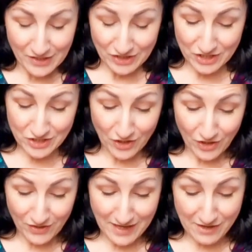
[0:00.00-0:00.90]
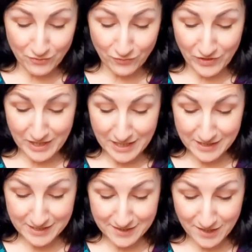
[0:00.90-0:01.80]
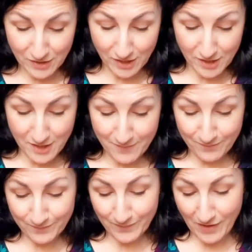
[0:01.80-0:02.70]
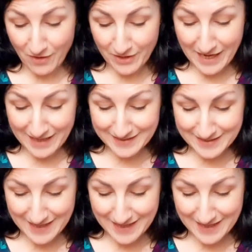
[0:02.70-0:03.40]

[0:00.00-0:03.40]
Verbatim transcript: The skirt length for this um, I had to